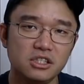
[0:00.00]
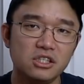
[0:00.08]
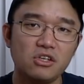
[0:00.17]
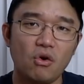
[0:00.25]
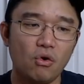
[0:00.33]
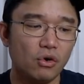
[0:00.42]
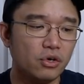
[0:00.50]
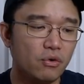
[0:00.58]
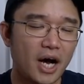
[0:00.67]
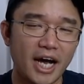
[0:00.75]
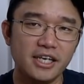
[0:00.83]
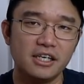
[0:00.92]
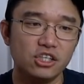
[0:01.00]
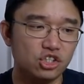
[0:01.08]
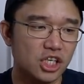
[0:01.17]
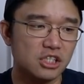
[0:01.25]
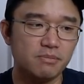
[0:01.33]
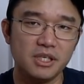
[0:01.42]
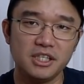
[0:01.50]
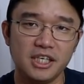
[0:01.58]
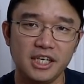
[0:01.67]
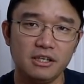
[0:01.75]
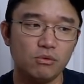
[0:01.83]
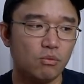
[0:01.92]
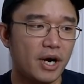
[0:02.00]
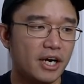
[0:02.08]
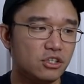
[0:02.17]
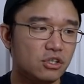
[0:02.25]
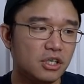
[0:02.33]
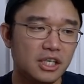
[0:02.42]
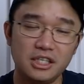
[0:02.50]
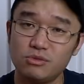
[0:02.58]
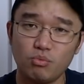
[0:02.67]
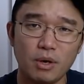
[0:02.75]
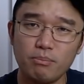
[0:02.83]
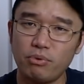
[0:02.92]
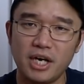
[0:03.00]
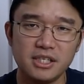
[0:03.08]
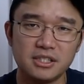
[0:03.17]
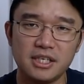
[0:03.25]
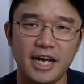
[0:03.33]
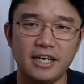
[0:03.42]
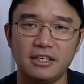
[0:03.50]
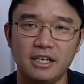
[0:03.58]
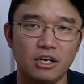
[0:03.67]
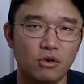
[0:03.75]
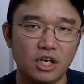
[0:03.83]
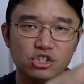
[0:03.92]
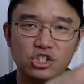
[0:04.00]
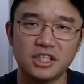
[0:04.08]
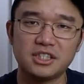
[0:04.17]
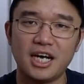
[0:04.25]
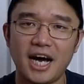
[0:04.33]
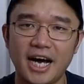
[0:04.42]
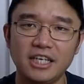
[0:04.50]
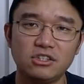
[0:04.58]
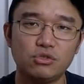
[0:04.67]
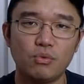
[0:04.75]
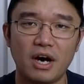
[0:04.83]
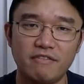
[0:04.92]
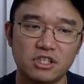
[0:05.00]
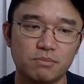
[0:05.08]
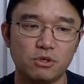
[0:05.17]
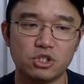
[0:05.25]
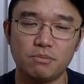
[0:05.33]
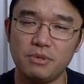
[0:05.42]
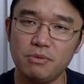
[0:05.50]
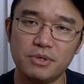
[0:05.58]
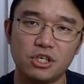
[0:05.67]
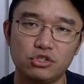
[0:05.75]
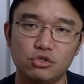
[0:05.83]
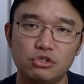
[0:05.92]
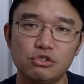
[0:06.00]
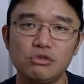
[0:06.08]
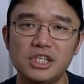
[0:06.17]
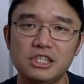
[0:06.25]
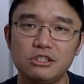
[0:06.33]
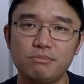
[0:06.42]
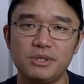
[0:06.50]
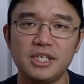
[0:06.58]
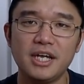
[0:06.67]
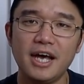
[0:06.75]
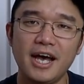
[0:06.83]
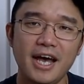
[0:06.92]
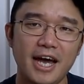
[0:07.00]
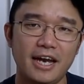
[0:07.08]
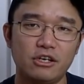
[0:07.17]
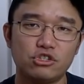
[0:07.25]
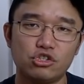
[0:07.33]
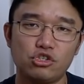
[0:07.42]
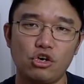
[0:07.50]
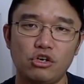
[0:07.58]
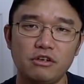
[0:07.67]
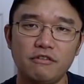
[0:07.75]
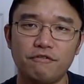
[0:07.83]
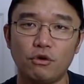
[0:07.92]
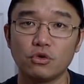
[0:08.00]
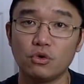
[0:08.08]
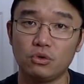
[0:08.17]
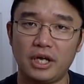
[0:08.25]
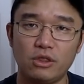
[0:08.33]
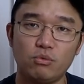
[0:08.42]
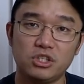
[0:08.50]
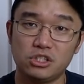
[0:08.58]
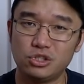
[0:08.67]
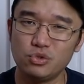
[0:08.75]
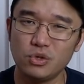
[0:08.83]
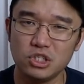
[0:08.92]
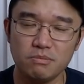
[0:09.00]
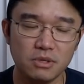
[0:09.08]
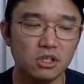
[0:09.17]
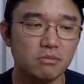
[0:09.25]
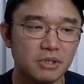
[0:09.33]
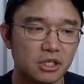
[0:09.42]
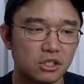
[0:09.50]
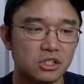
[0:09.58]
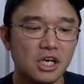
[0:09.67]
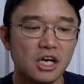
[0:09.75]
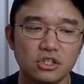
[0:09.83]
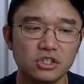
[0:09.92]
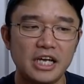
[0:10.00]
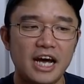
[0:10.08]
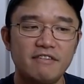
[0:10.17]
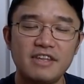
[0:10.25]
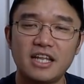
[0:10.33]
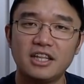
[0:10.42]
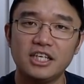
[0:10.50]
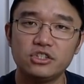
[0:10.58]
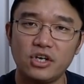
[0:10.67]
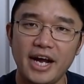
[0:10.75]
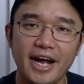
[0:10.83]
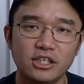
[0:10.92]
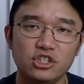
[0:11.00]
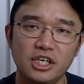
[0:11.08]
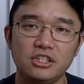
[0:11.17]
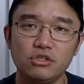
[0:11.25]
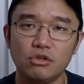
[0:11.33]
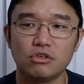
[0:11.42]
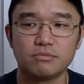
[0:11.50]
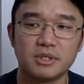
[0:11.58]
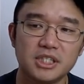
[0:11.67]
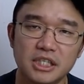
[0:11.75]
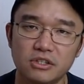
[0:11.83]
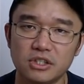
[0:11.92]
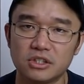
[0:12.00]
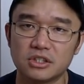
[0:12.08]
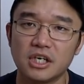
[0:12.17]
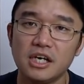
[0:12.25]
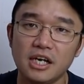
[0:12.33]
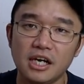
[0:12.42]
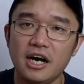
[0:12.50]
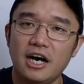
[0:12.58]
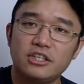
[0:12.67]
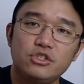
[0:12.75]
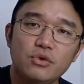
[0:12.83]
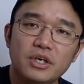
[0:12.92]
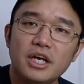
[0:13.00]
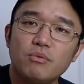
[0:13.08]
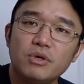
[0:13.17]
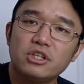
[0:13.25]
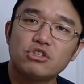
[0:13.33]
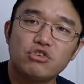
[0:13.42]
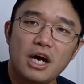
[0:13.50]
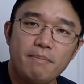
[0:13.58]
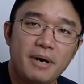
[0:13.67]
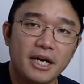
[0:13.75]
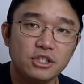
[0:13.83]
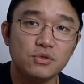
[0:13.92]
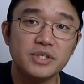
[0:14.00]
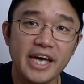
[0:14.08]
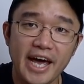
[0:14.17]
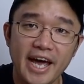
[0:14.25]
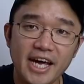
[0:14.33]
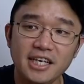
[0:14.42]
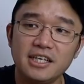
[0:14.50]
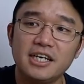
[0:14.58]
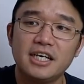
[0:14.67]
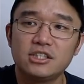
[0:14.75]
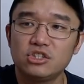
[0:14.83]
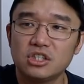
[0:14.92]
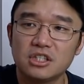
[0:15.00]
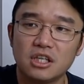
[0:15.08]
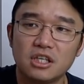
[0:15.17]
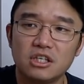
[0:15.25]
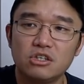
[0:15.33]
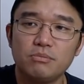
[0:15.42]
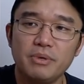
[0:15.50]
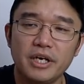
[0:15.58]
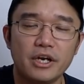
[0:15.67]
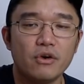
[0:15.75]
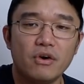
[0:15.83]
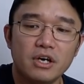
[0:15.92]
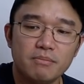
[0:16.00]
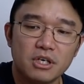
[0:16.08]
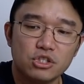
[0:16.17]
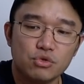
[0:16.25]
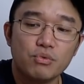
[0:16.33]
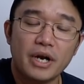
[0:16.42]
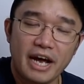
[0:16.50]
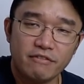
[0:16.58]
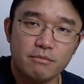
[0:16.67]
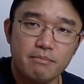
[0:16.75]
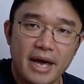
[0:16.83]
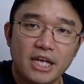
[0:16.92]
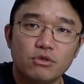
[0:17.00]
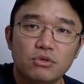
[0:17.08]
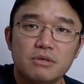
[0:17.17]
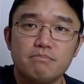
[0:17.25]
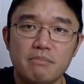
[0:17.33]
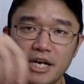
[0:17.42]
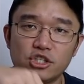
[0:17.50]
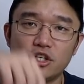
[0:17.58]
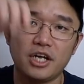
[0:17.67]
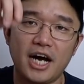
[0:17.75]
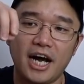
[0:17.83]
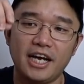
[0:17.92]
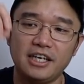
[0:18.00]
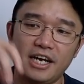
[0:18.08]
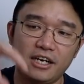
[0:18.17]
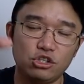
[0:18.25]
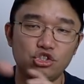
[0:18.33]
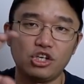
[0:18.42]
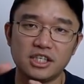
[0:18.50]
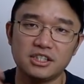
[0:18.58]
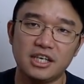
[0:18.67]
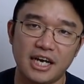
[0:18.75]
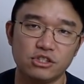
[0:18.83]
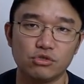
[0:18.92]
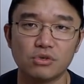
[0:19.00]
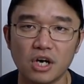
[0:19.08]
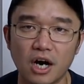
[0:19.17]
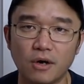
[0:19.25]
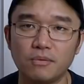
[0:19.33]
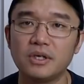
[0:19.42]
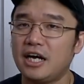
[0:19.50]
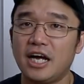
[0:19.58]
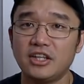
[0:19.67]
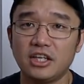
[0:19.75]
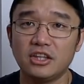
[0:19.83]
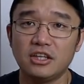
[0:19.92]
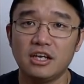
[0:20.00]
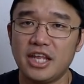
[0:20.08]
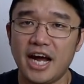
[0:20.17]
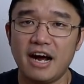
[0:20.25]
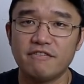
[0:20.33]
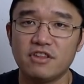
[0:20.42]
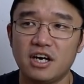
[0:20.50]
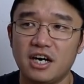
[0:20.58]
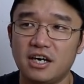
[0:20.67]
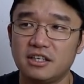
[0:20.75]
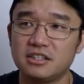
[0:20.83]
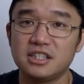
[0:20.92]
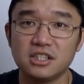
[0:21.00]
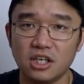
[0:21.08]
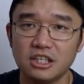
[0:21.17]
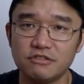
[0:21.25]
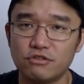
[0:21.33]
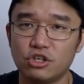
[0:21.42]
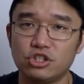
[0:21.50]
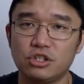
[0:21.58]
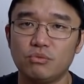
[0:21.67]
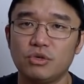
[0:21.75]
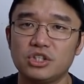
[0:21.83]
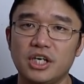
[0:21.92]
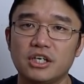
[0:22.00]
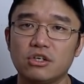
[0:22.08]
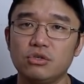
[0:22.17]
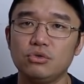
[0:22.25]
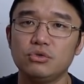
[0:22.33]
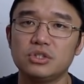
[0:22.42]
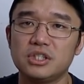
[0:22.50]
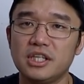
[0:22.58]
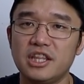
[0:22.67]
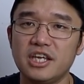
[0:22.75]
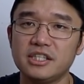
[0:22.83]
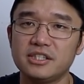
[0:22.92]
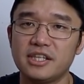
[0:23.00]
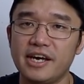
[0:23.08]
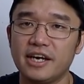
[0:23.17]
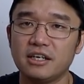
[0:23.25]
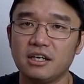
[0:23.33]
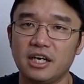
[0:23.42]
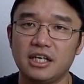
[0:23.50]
This is the auto height adjustment kit where you get this one press and it'll adjust the height to wherever it's supposed to be because you do need to be at a certain focal length, which is 200 millimeters, just to have that laser etch into those materials. Uh, doing it with the tripod you can, it's just a little bit annoying because you would have to manually measure the height and adjust it as you go. And then they have the deluxe version which includes this thing.